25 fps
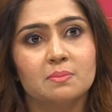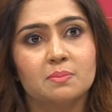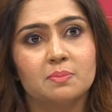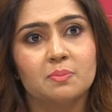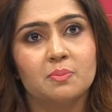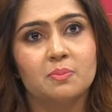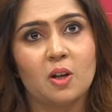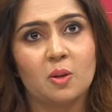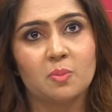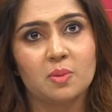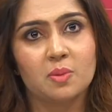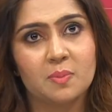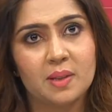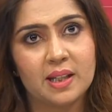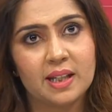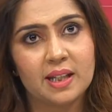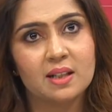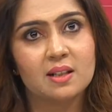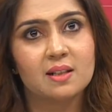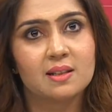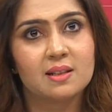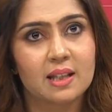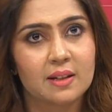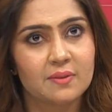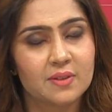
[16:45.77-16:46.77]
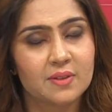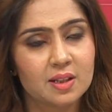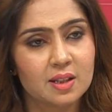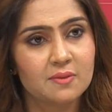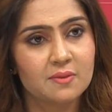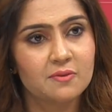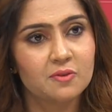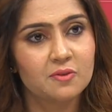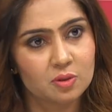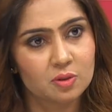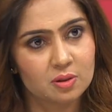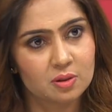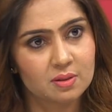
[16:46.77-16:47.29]
probably in her
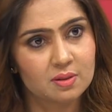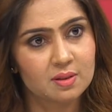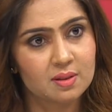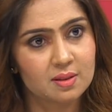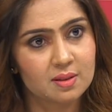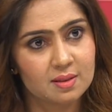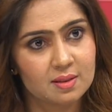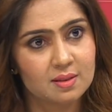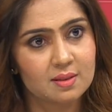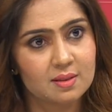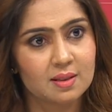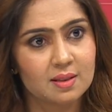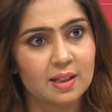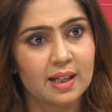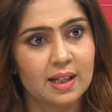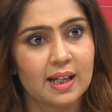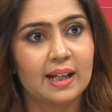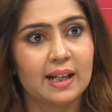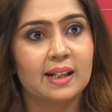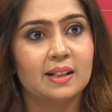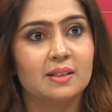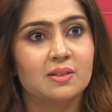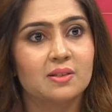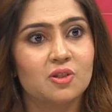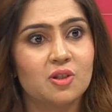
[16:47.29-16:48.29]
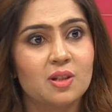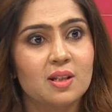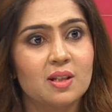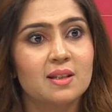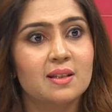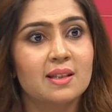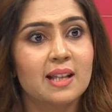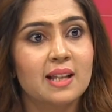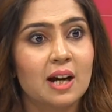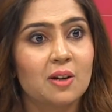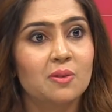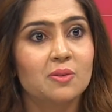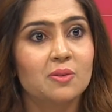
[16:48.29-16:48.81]
74s, and she's
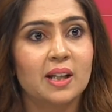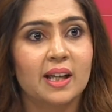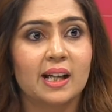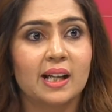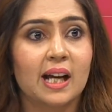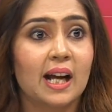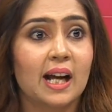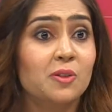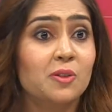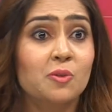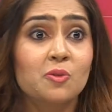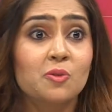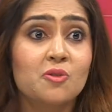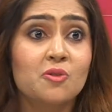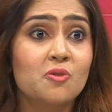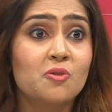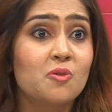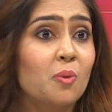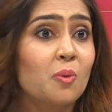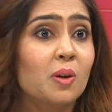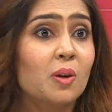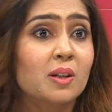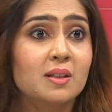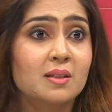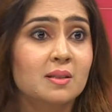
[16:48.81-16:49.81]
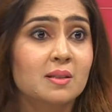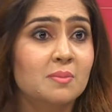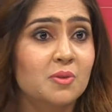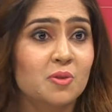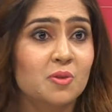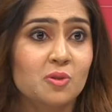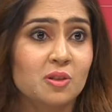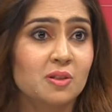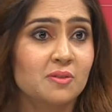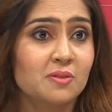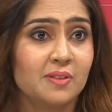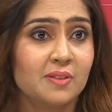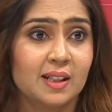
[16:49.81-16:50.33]
now like, I don't know what is a
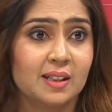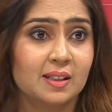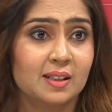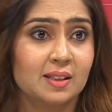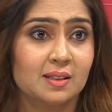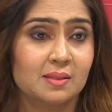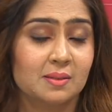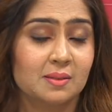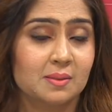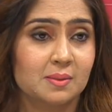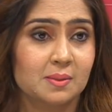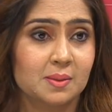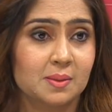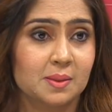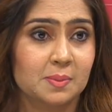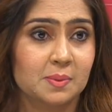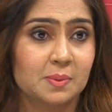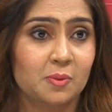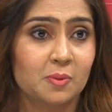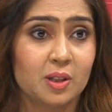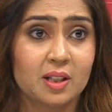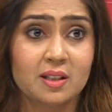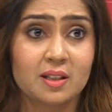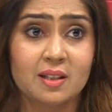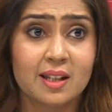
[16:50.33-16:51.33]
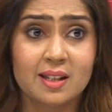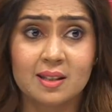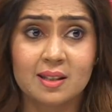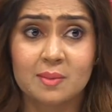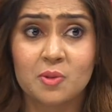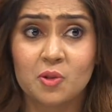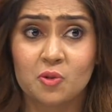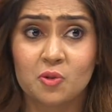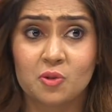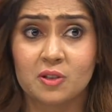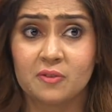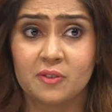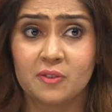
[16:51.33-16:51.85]
mutual fund or what is his
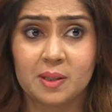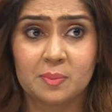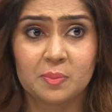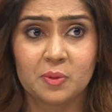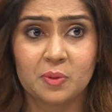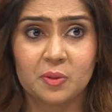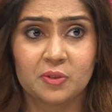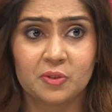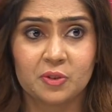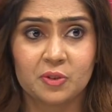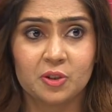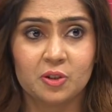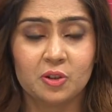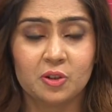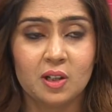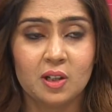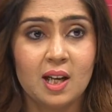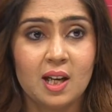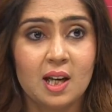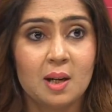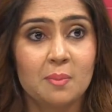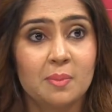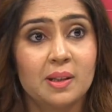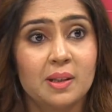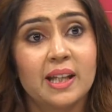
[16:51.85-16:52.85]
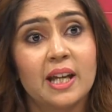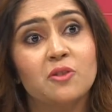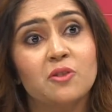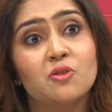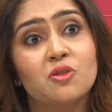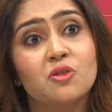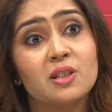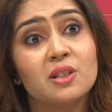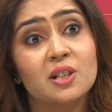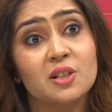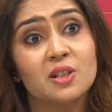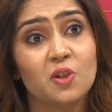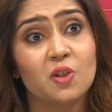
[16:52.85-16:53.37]
mutual fund portfolio, but can you
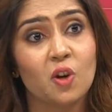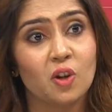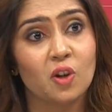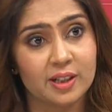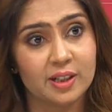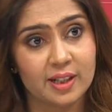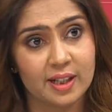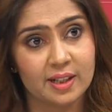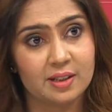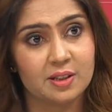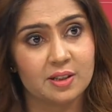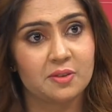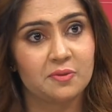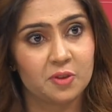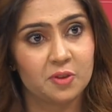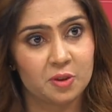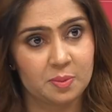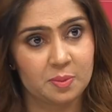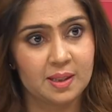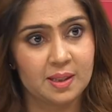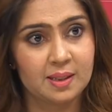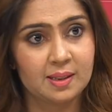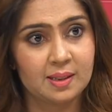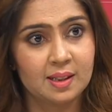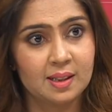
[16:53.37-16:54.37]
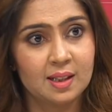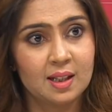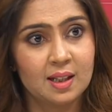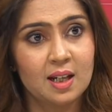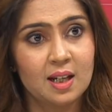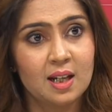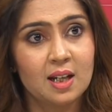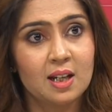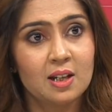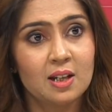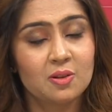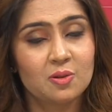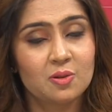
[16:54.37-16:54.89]
just consolidate it for me?
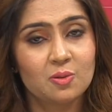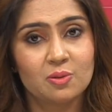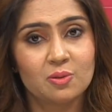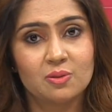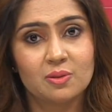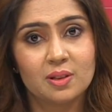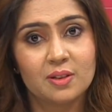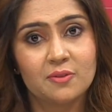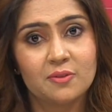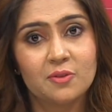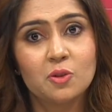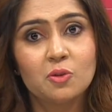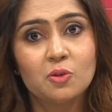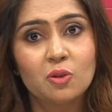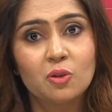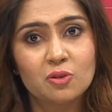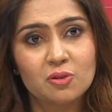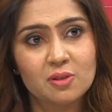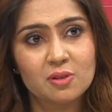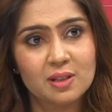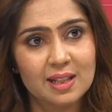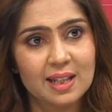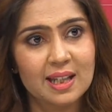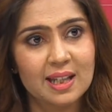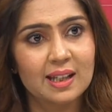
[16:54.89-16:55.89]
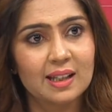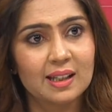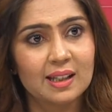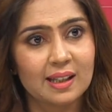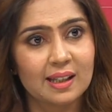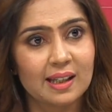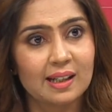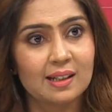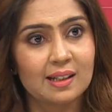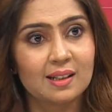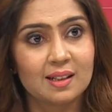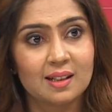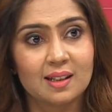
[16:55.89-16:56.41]
So if you go to see,
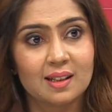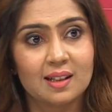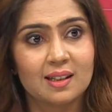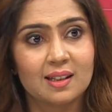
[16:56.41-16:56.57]
then